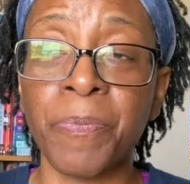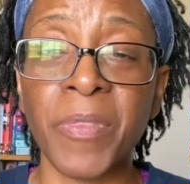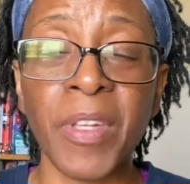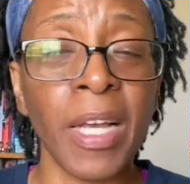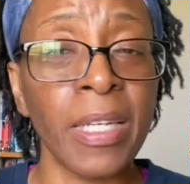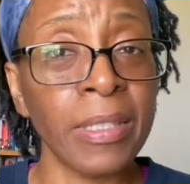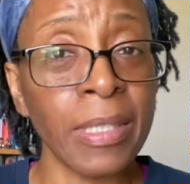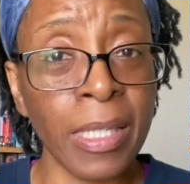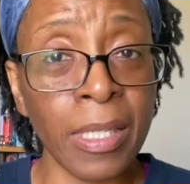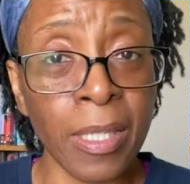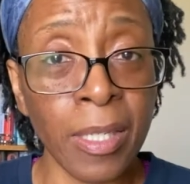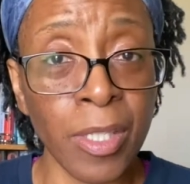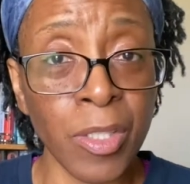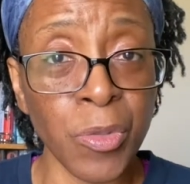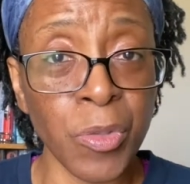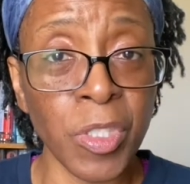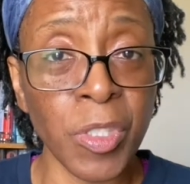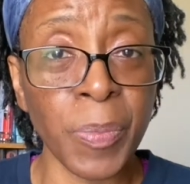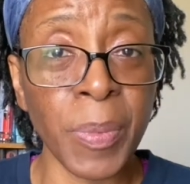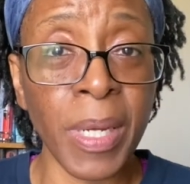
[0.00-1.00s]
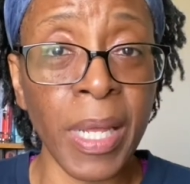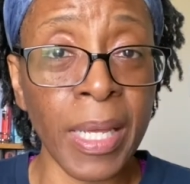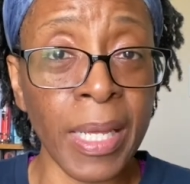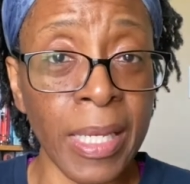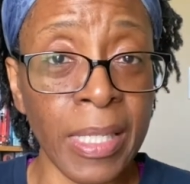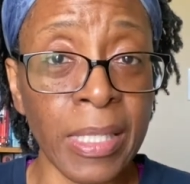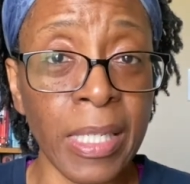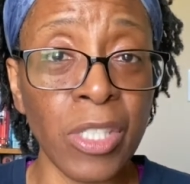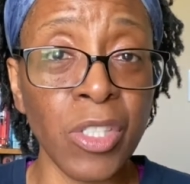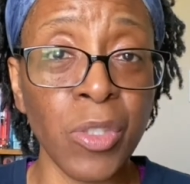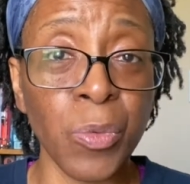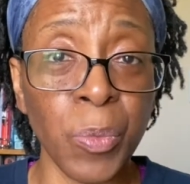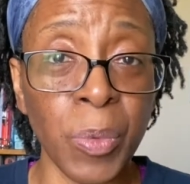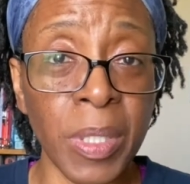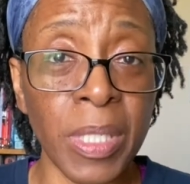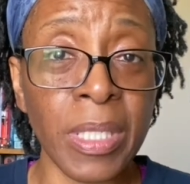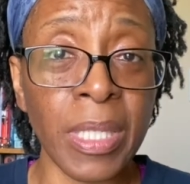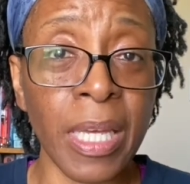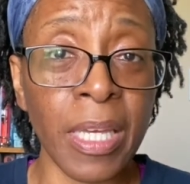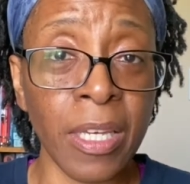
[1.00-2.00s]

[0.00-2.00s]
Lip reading: I say countries, but I guess I should really say